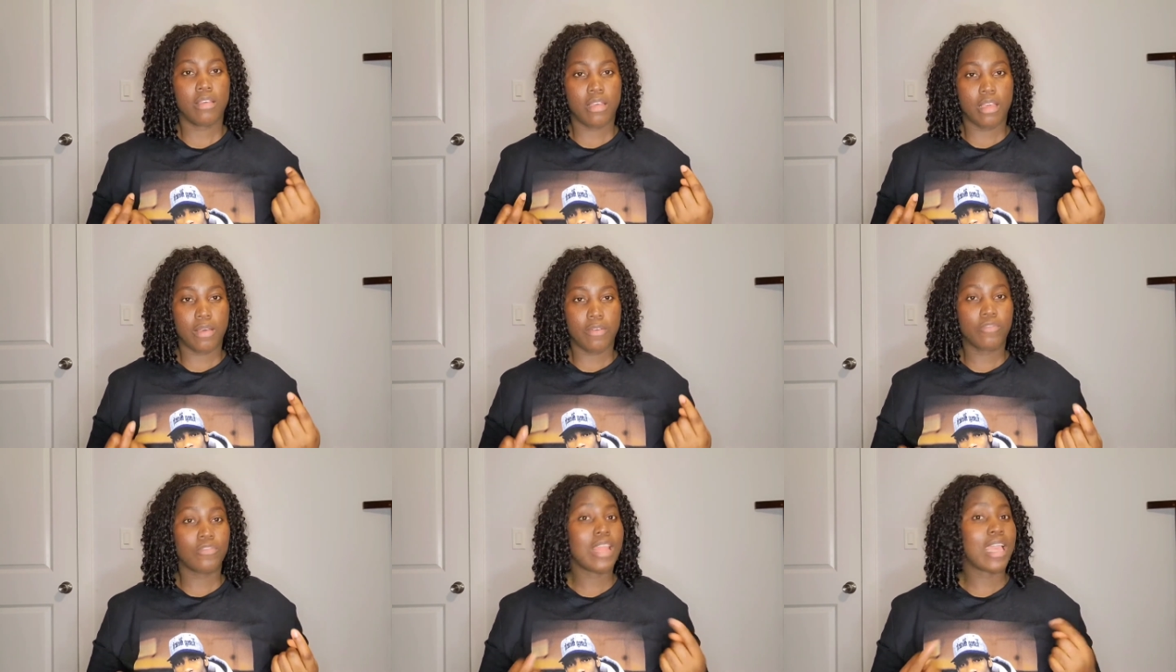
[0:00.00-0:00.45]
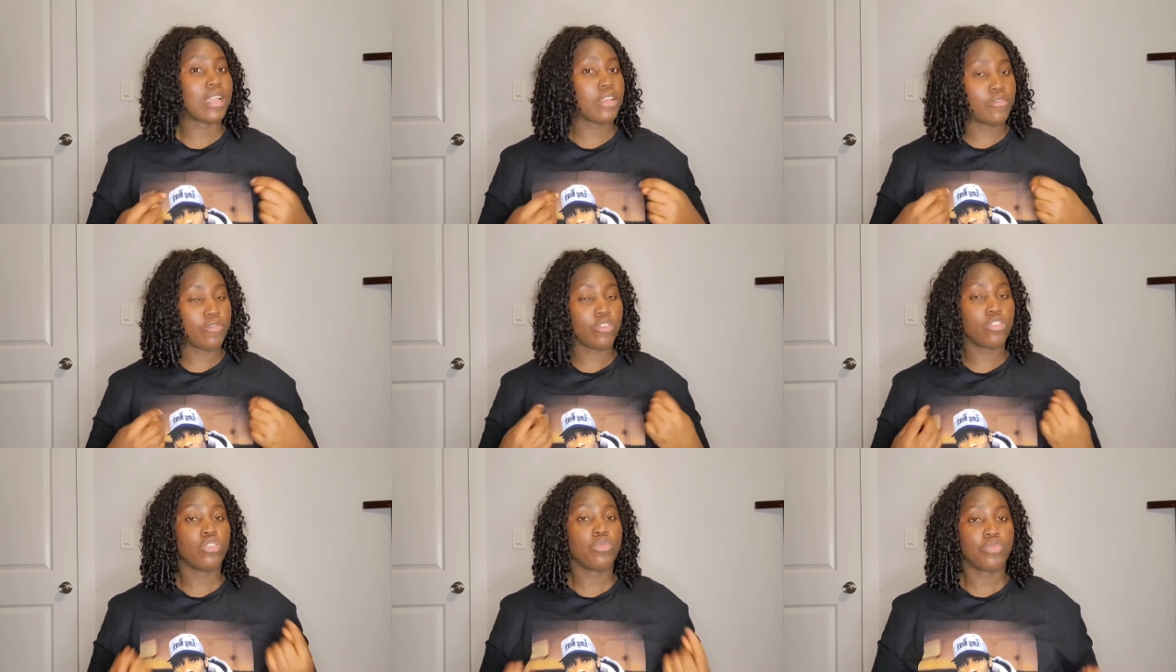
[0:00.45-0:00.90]
like
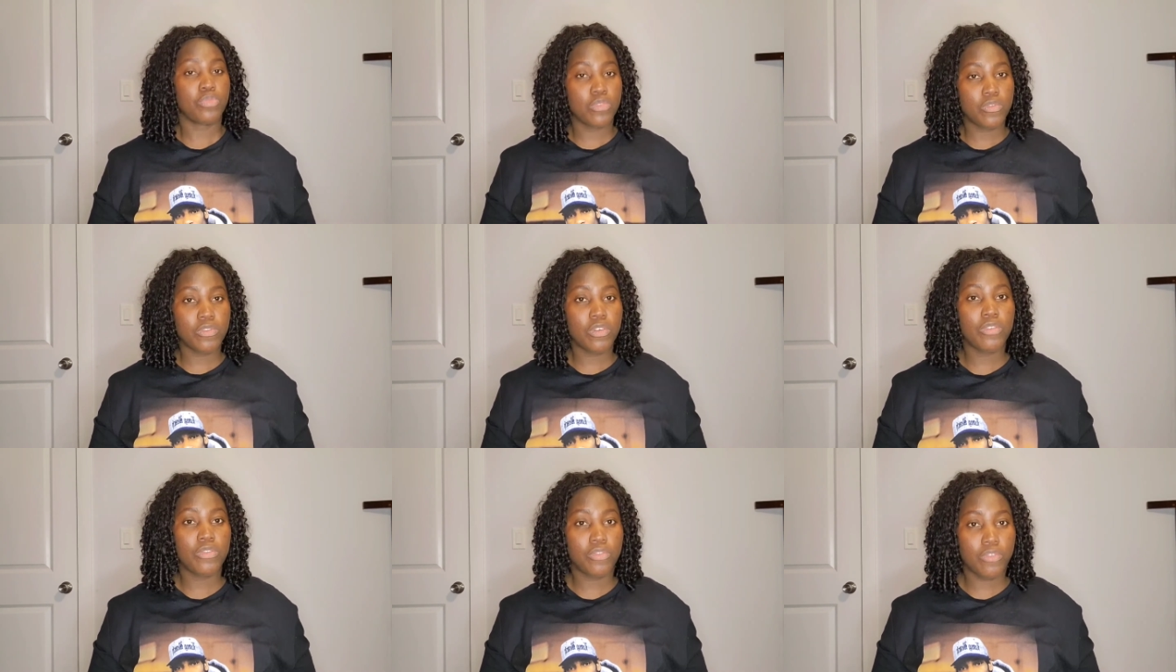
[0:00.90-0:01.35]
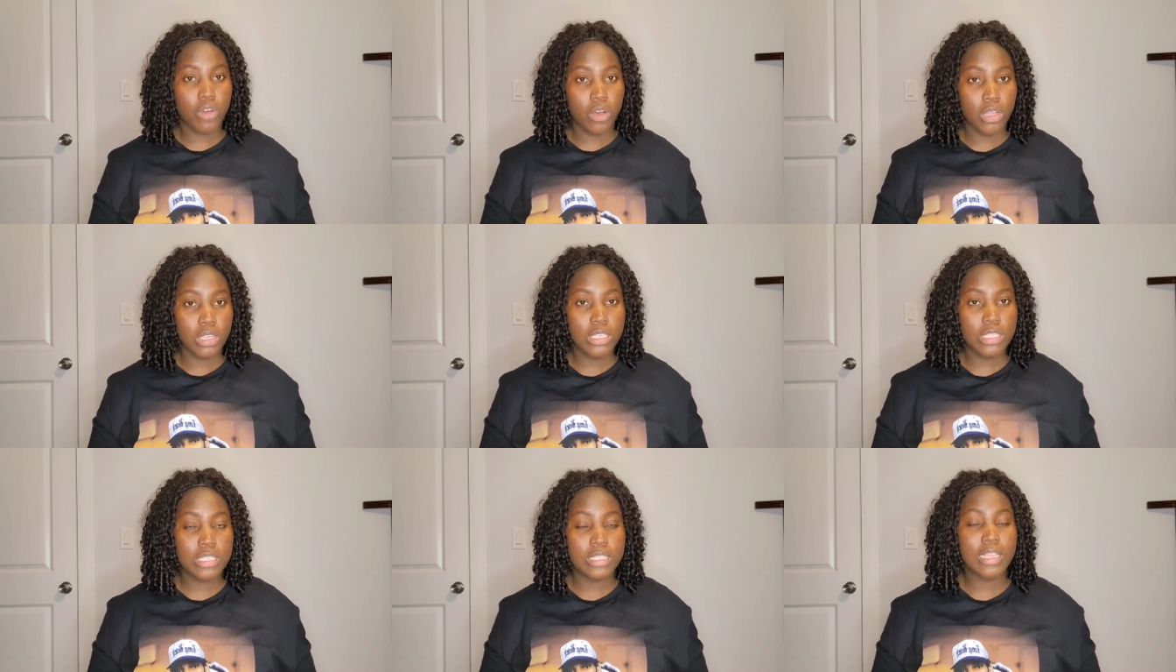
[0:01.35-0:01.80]
for your proof of
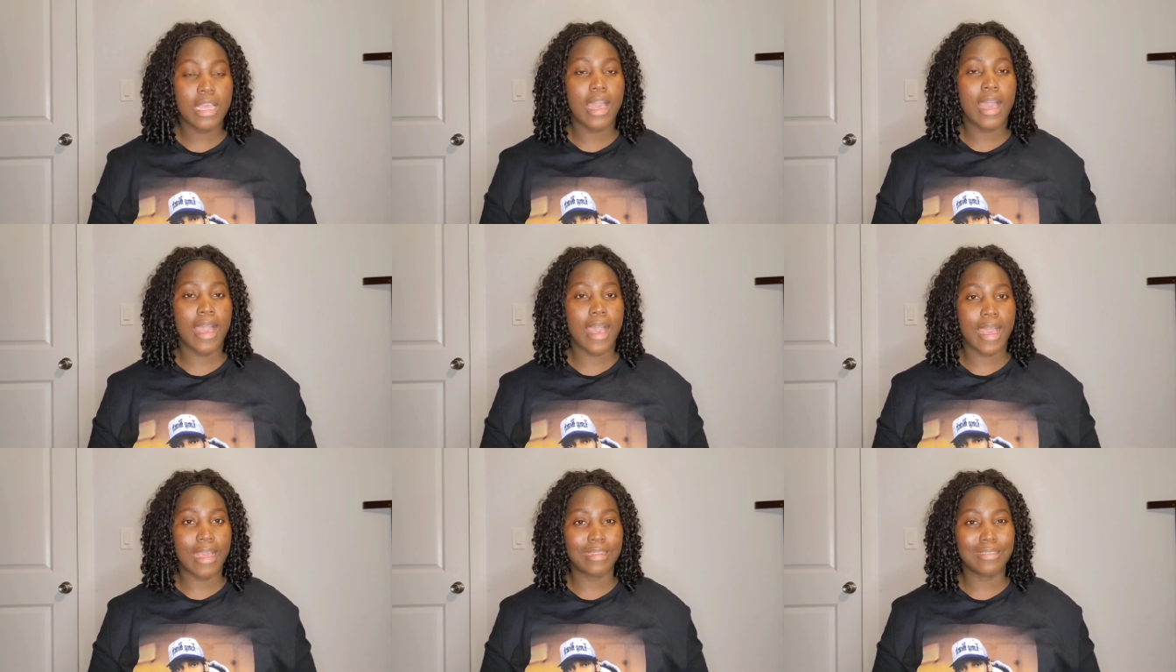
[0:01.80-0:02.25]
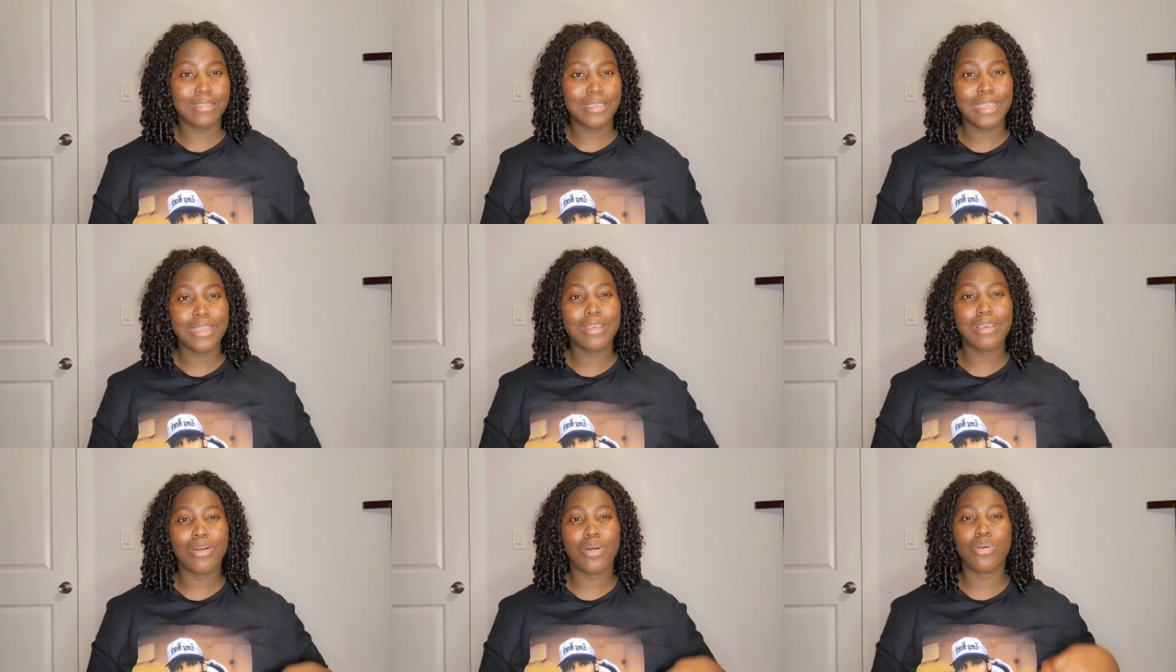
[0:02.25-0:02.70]
funds, and
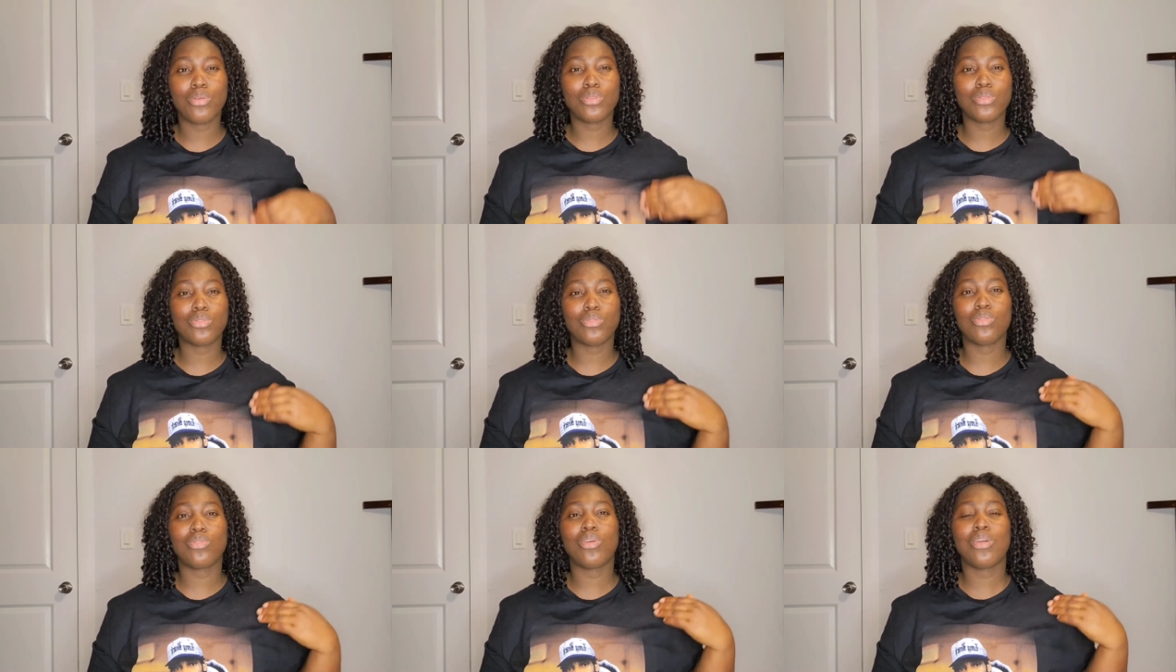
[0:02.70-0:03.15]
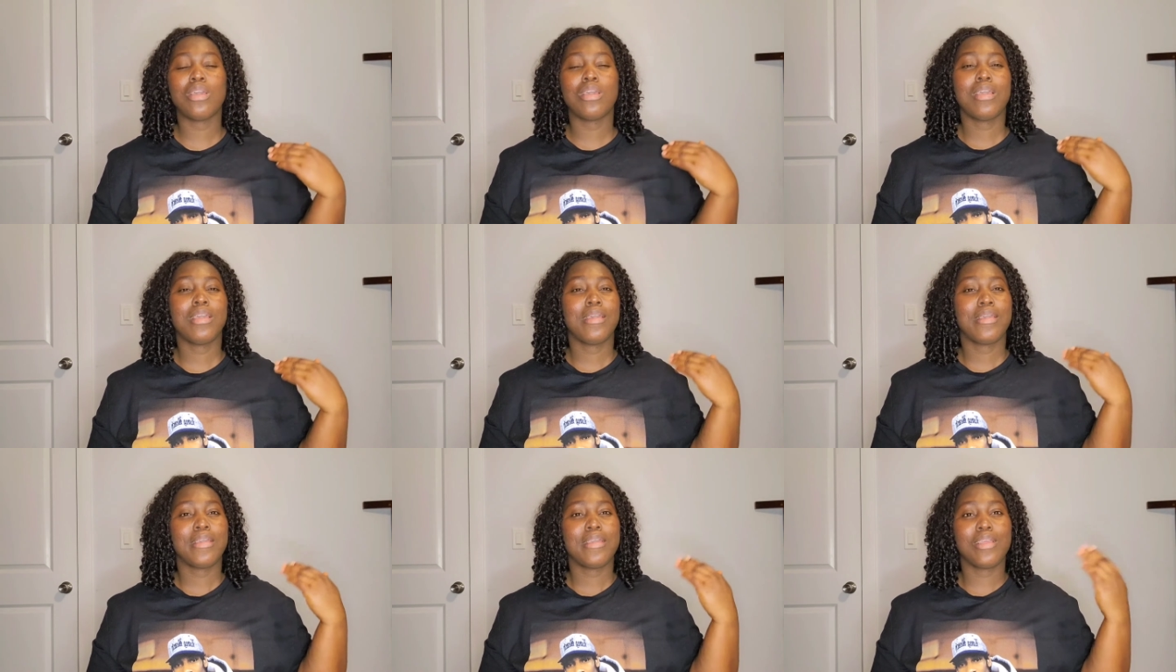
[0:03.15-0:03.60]
also
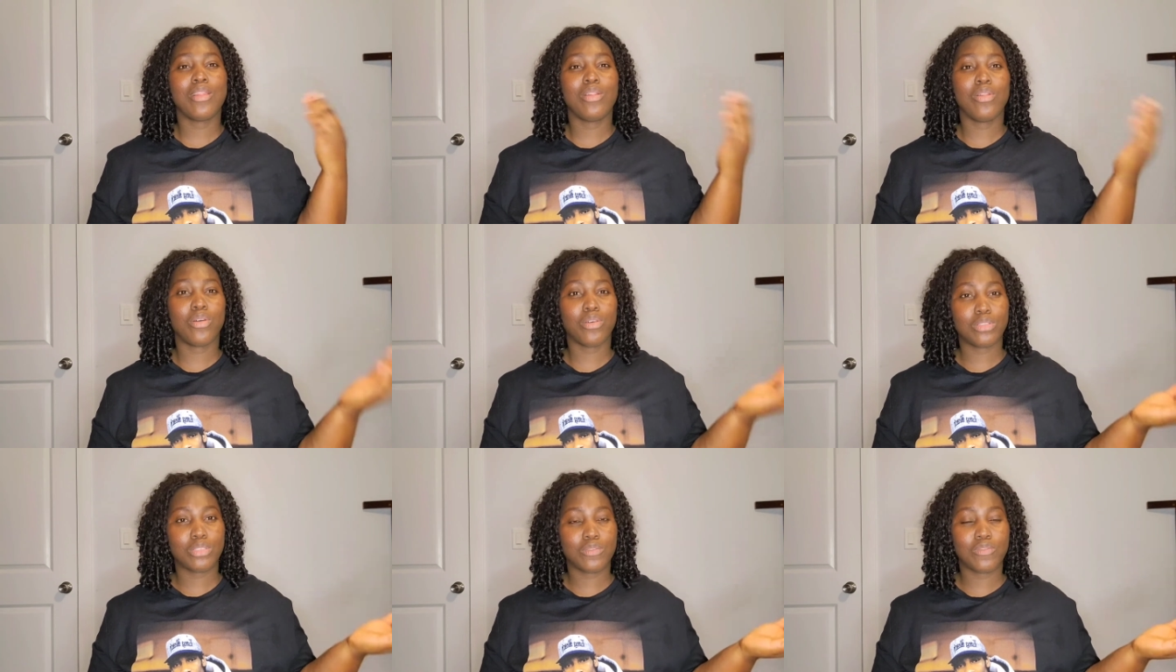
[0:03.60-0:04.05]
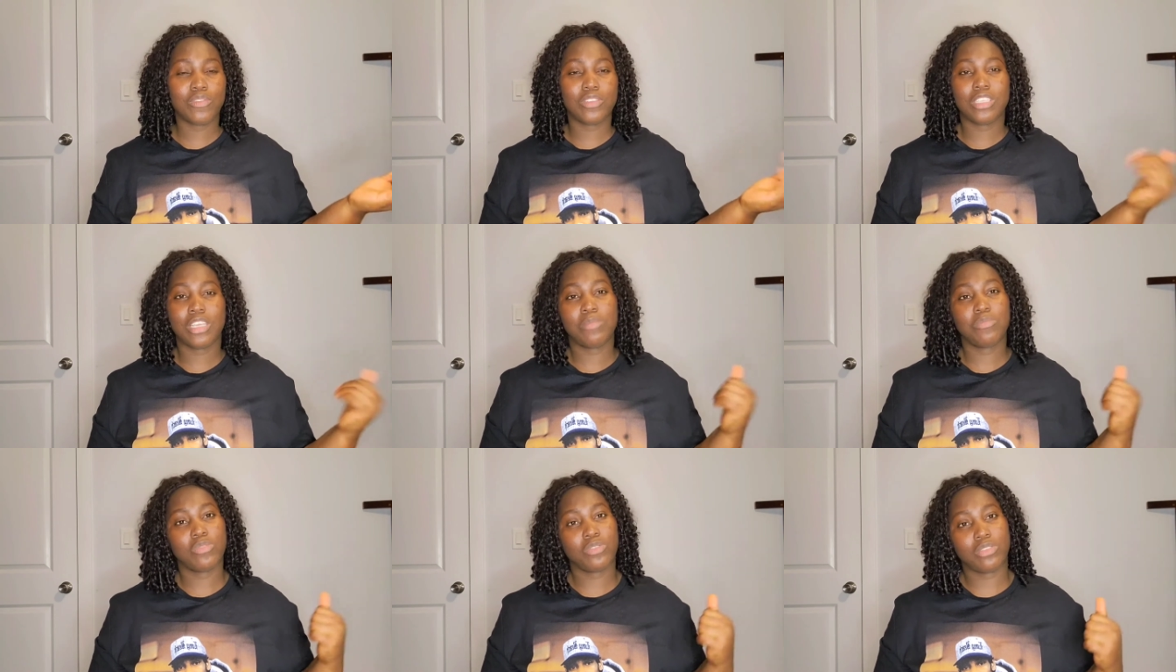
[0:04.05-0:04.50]
a lot for
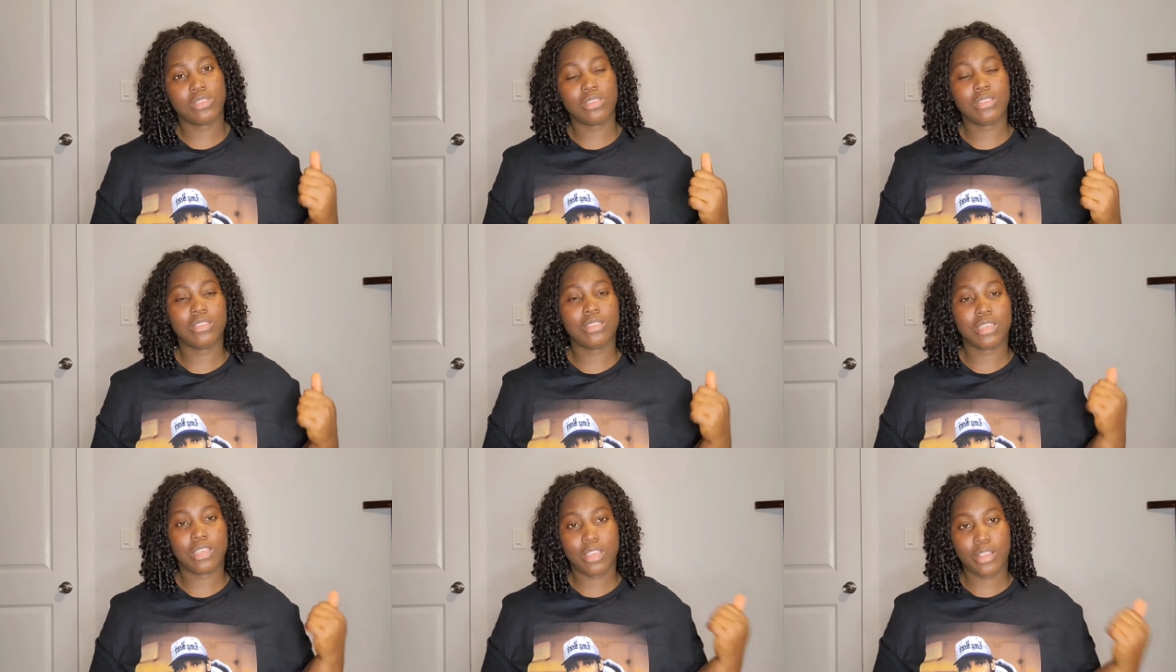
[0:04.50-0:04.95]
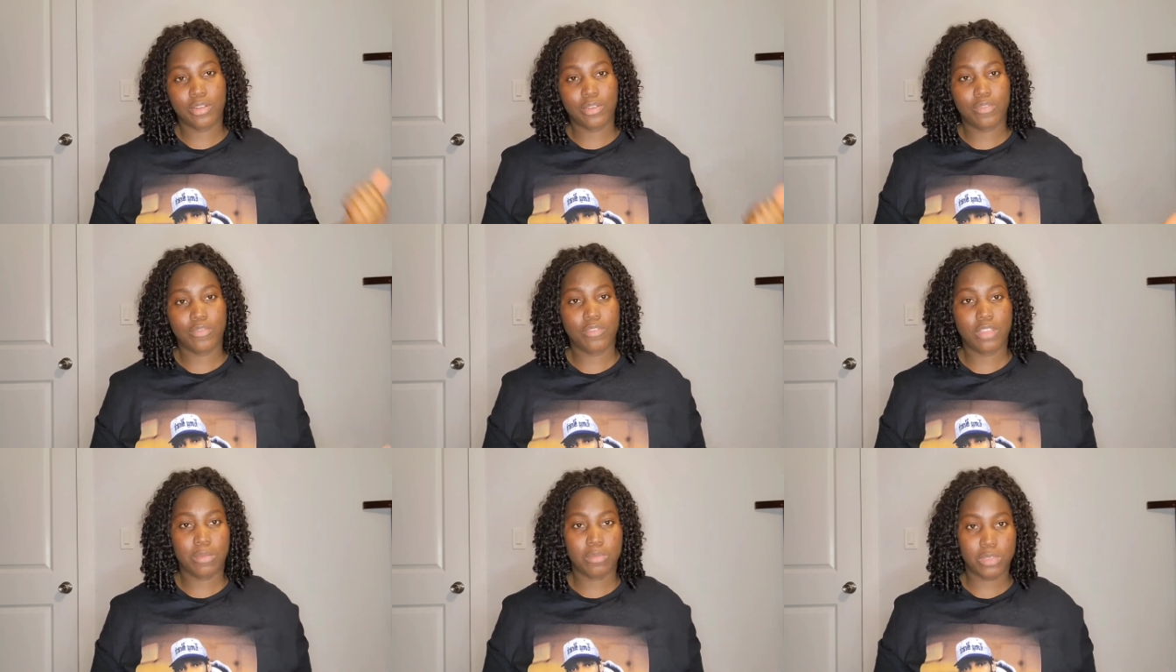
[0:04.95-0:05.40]
them to still take care of
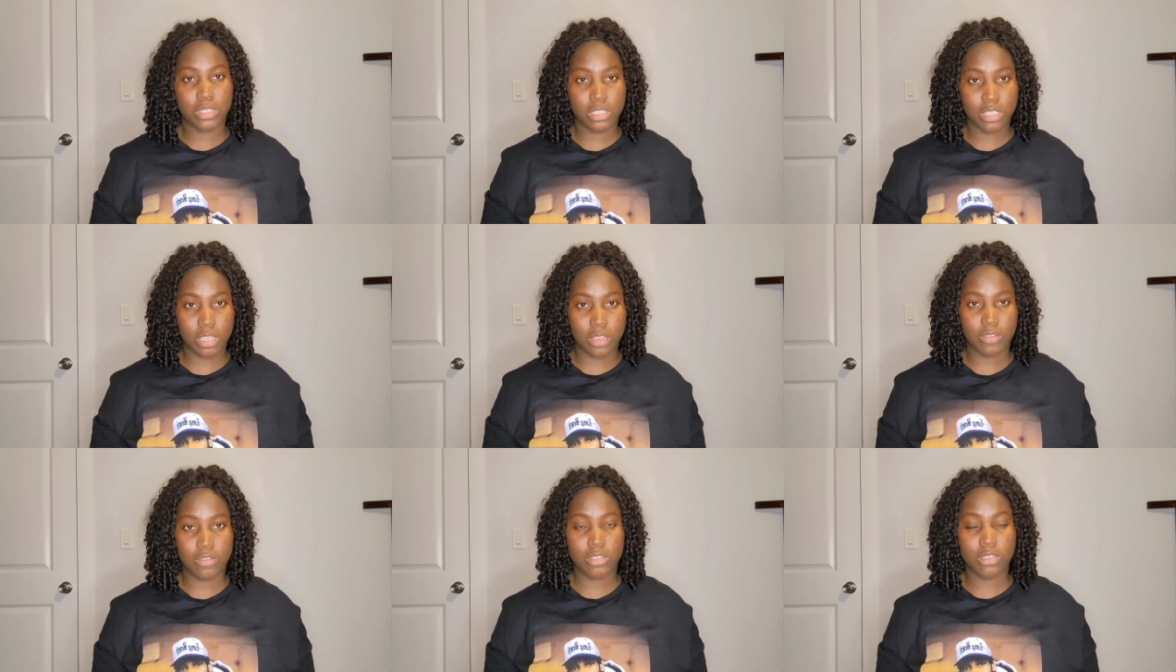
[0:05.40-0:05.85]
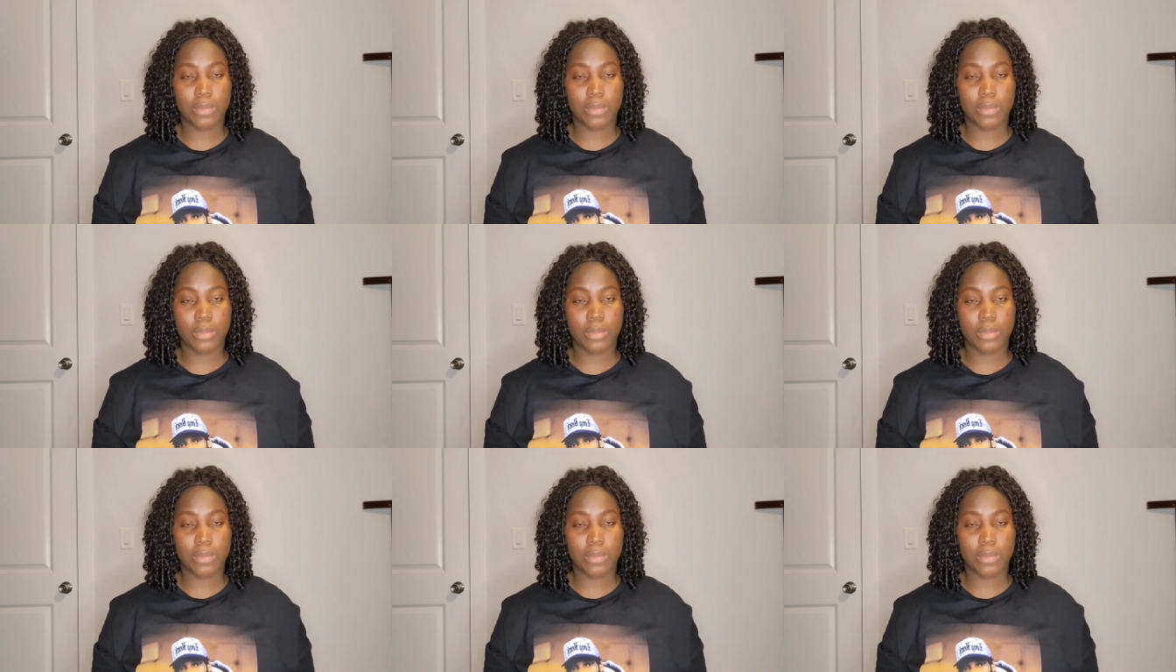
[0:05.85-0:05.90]
themselves.